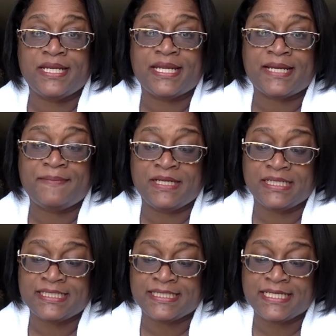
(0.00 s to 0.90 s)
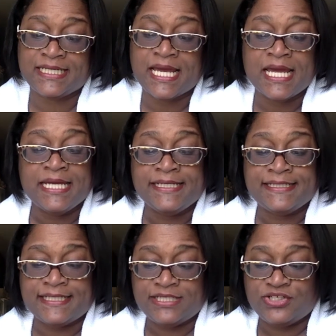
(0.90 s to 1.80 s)
and it had been listed
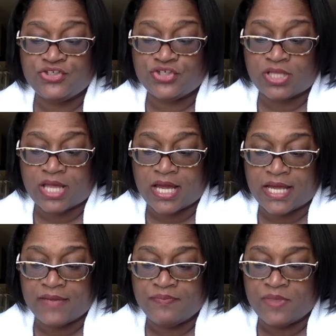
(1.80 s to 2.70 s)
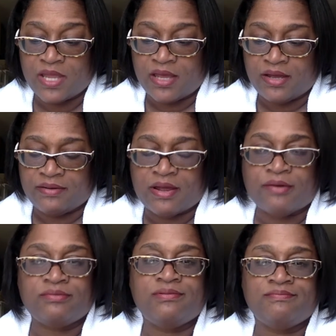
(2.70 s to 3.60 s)
since July.
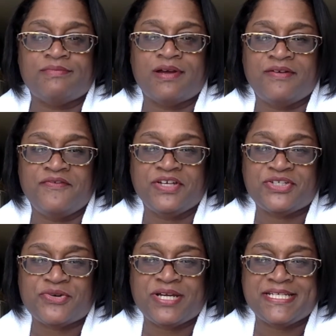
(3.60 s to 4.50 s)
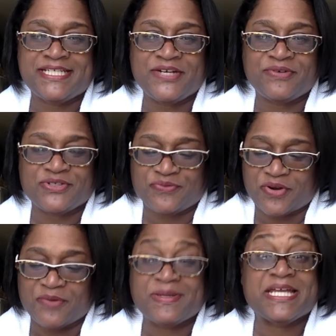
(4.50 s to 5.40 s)
No, Victoria's Secret's
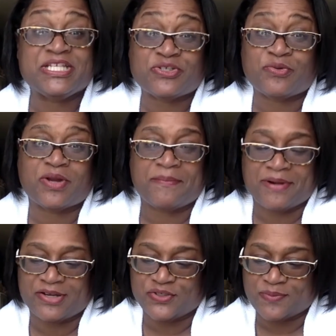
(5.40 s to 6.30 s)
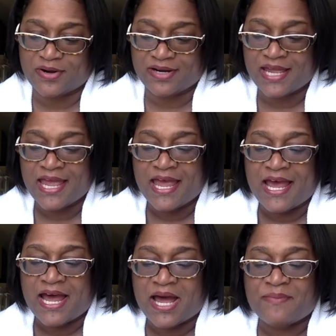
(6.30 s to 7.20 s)
robe. It sold on Poshmark.
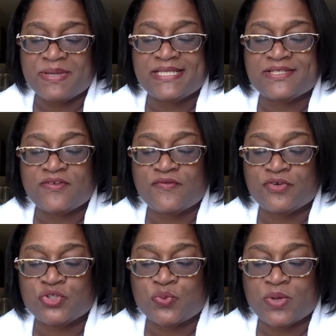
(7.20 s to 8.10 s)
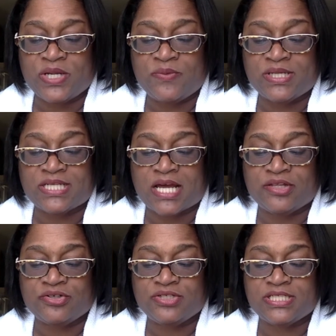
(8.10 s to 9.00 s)
It sold for
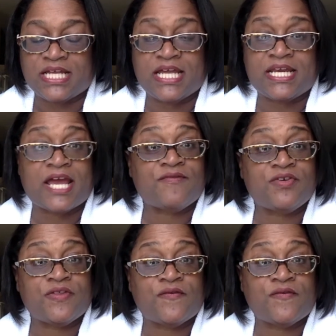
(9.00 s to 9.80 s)
$21, and after the